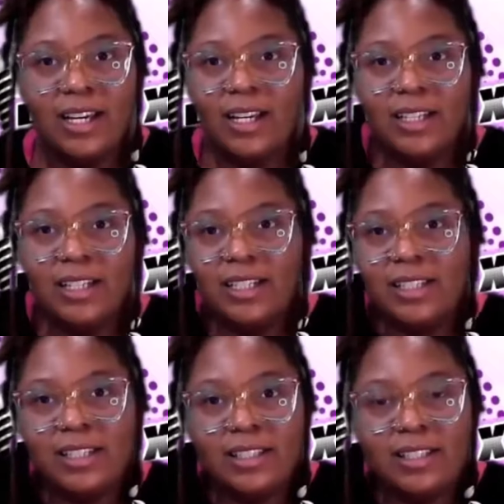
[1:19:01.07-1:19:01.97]

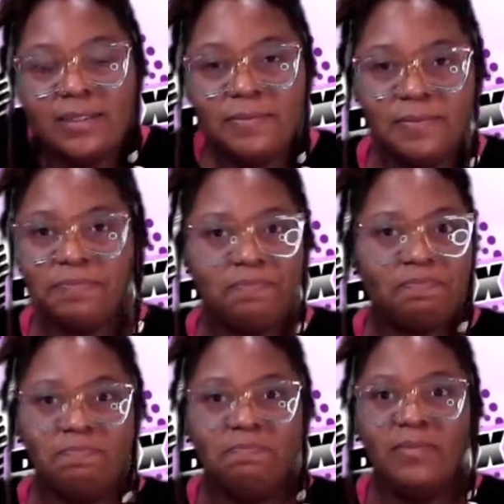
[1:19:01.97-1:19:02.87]
just
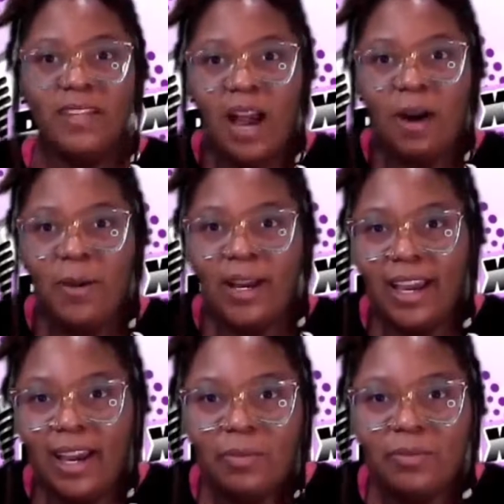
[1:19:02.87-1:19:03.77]
how I
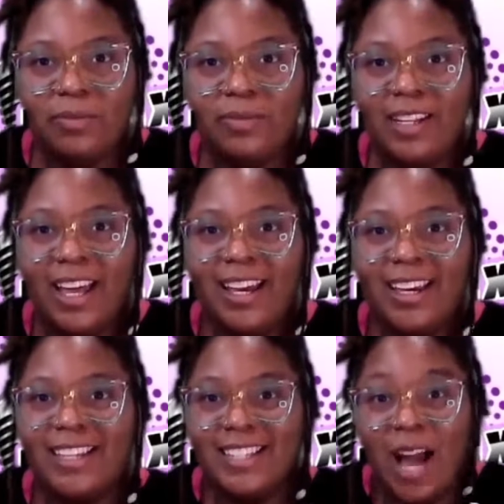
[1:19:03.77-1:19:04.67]
am. Like,
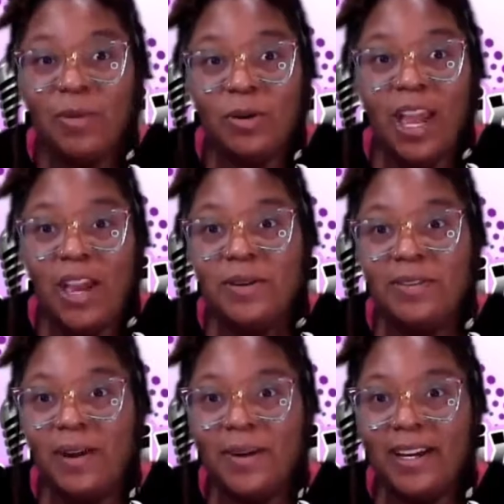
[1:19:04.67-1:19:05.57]
because I'm okay with
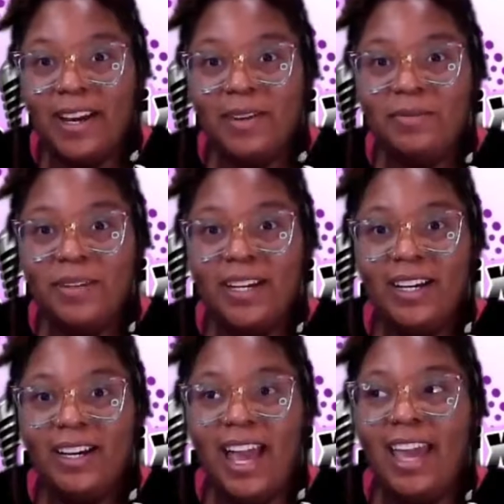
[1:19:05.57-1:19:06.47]
how I am.
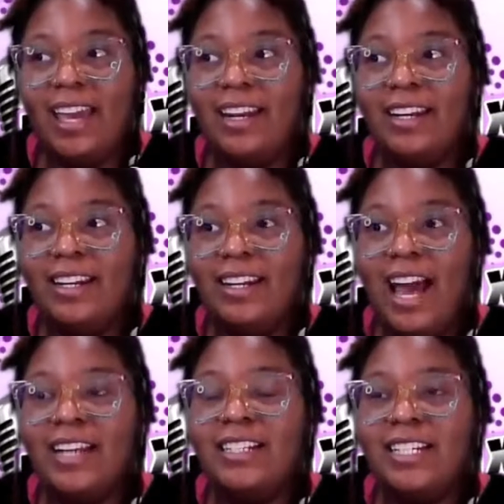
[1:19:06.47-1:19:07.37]
And
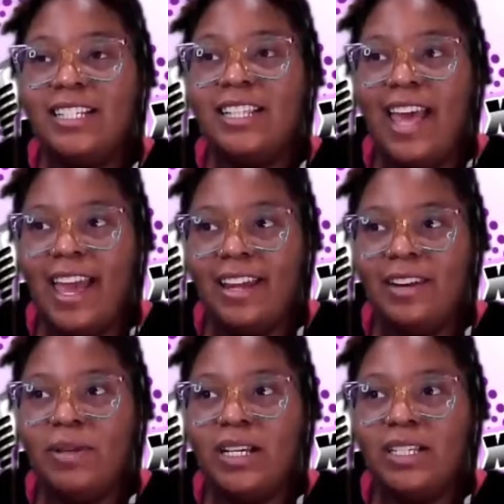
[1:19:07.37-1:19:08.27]
not just that,
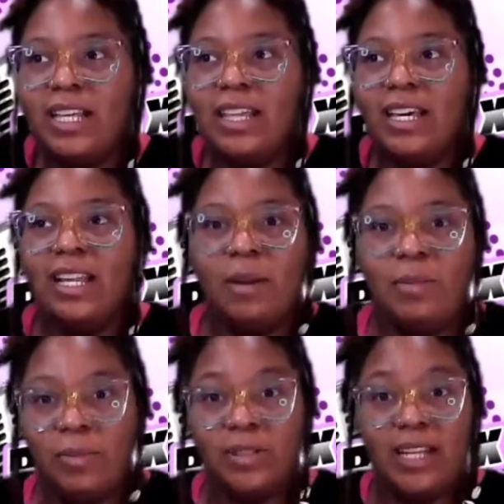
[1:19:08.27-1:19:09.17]
because I think a lot of
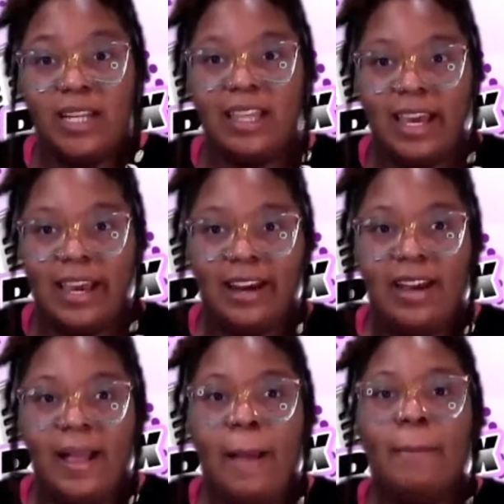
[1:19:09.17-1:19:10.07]
people stay there,
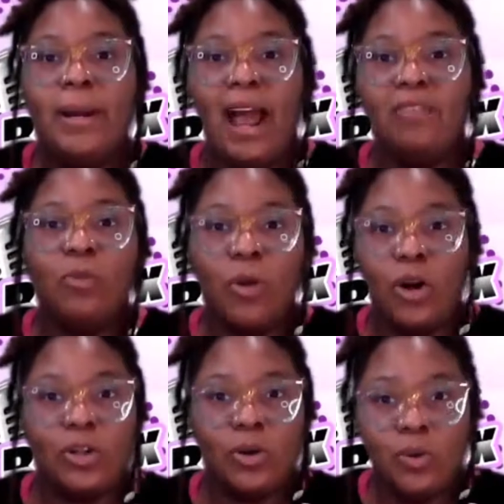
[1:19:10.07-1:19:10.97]
but I've
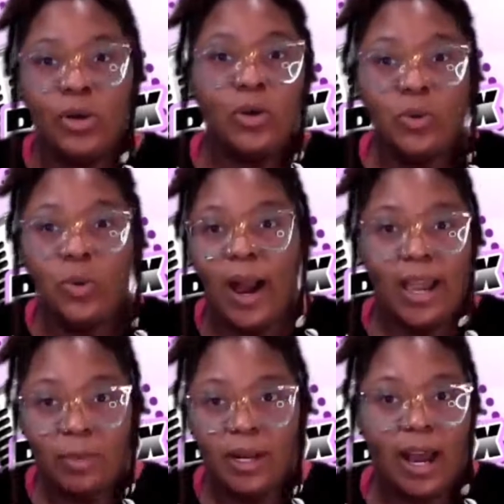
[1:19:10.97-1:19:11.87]
worked on who I
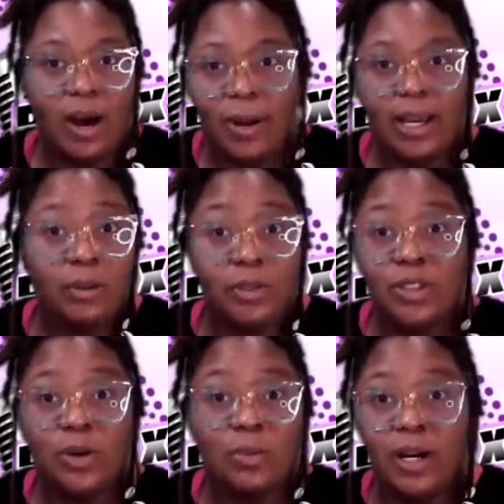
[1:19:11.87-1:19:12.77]
am and how I am
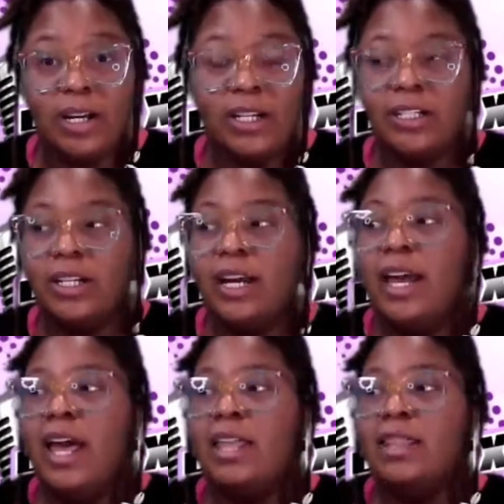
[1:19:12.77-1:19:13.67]
so much
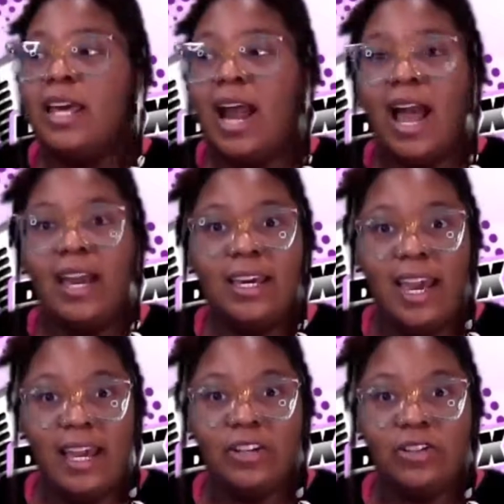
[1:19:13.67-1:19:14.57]
that I
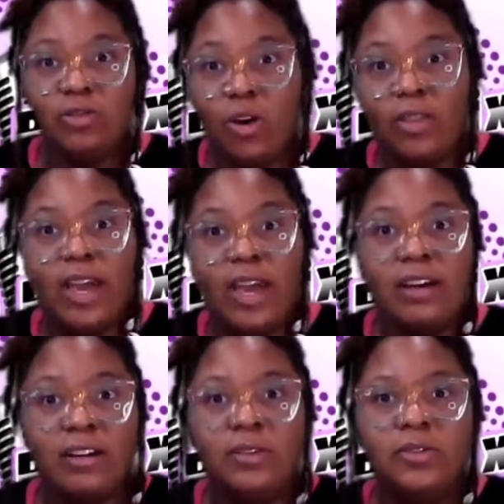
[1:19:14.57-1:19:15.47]
can draw that
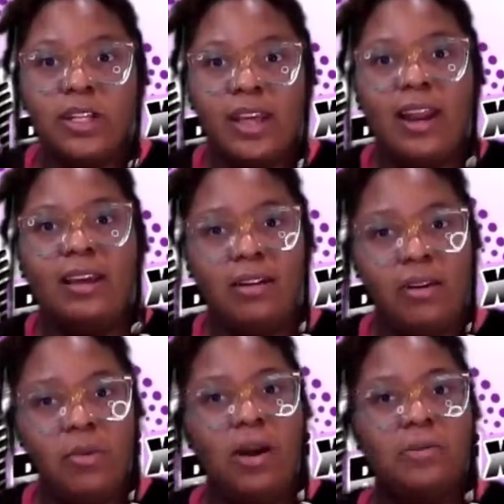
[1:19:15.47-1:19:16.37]
conclusion that, you know what?